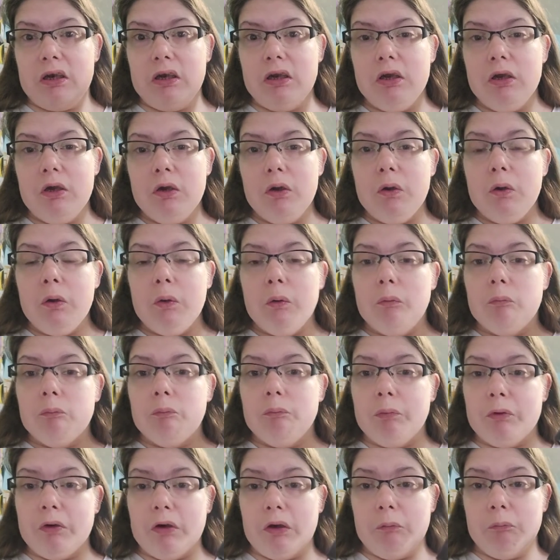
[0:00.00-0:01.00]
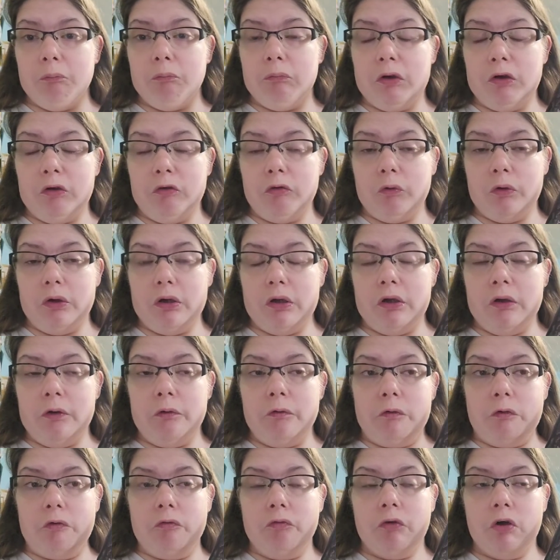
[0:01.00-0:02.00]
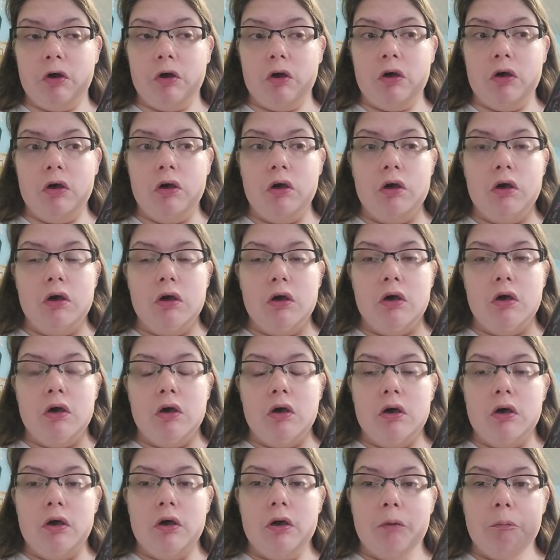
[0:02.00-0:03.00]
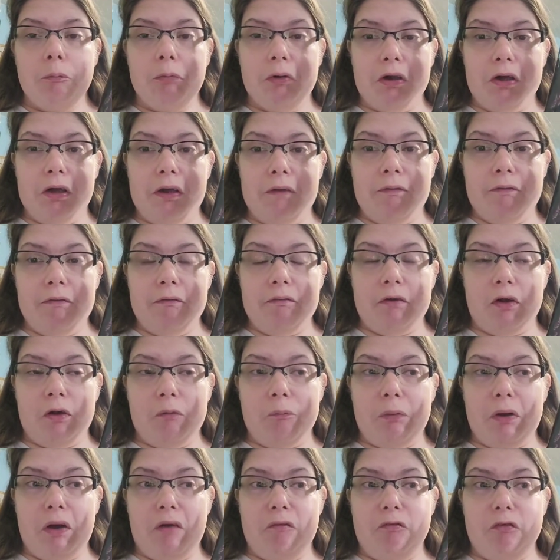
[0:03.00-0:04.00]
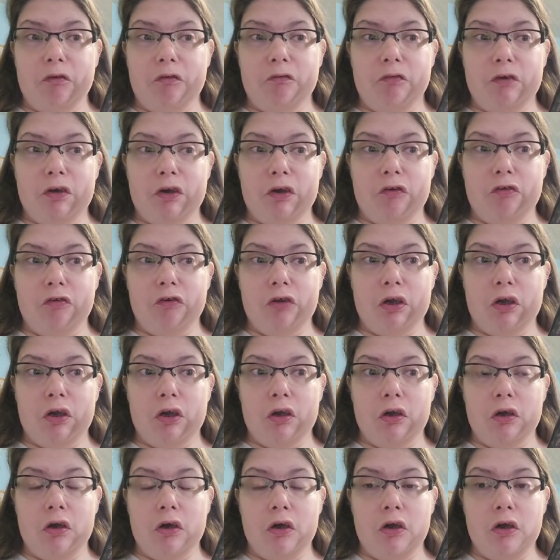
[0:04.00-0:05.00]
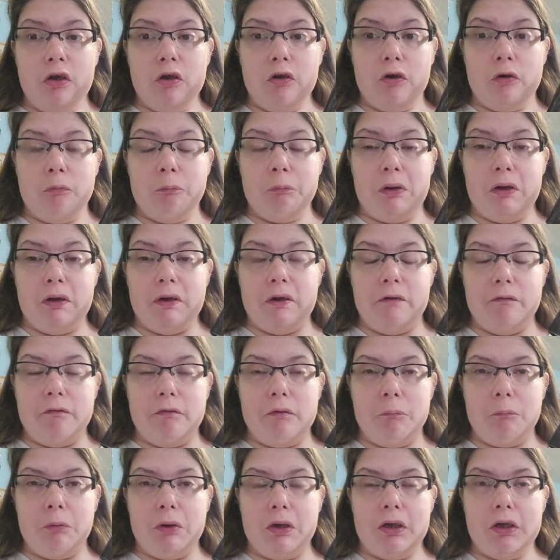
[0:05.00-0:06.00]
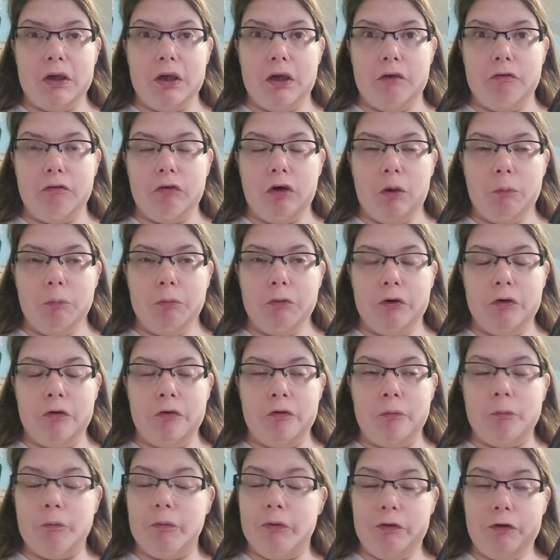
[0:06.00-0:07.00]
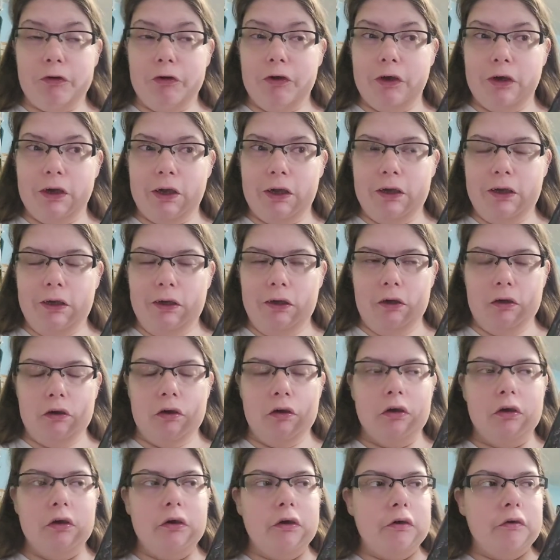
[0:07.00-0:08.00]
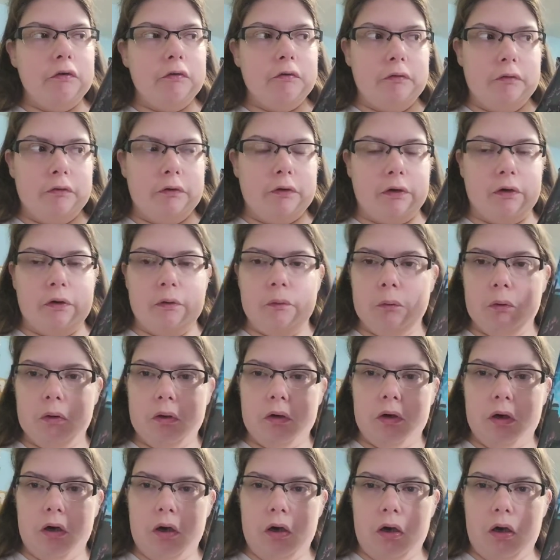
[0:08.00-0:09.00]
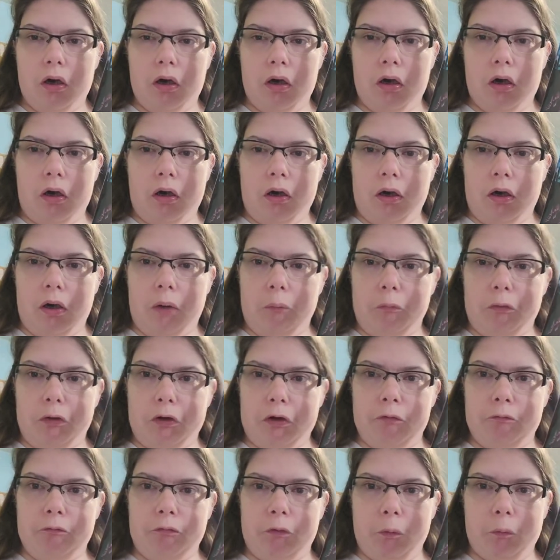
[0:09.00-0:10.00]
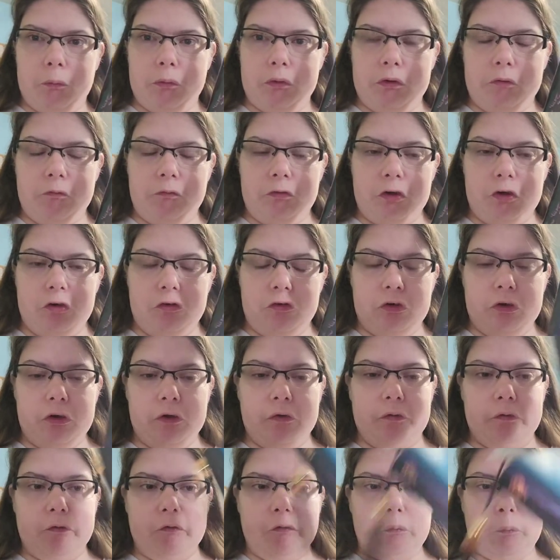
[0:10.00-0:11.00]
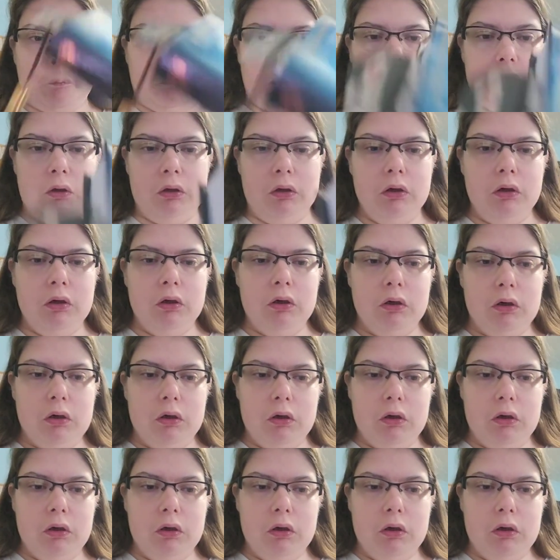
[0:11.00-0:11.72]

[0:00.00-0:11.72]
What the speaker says: in, but I'm enjoying it so far. Picking this up after finishing Learn My Lesson by Kate Roberts was a good idea. So, I'm looking forward to finishing this one